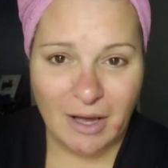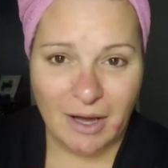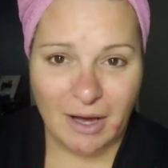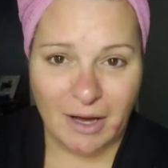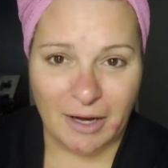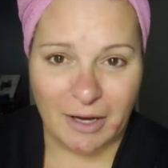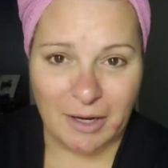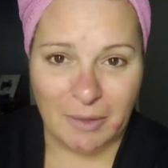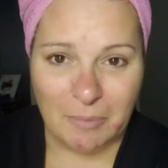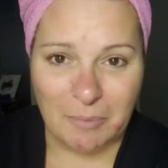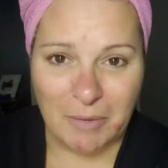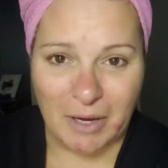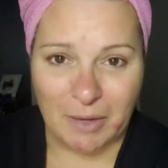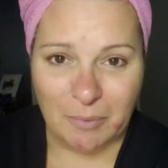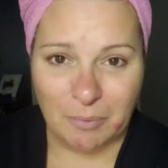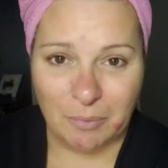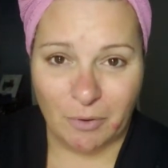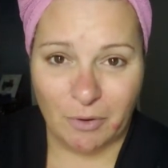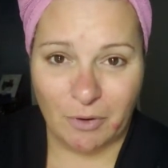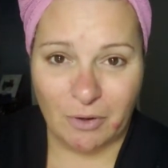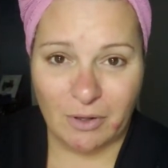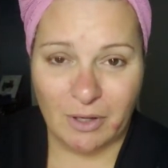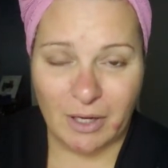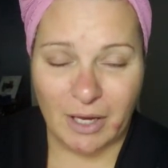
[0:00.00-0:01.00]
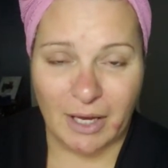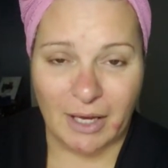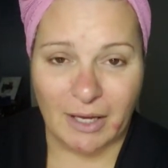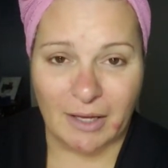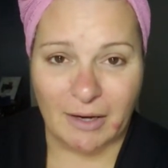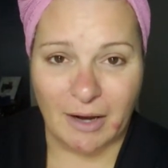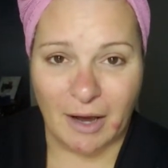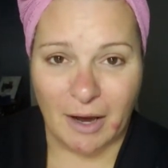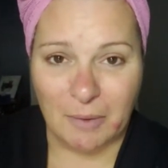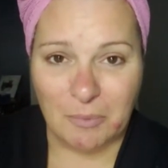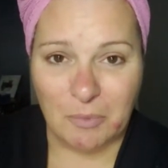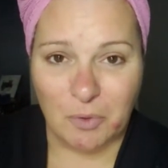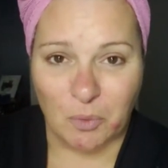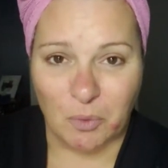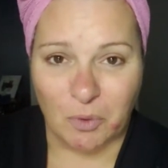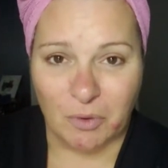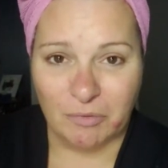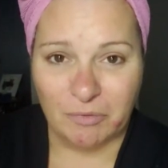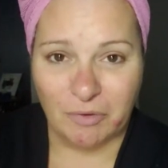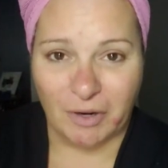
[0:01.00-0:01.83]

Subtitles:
I am April and I'm the Wolf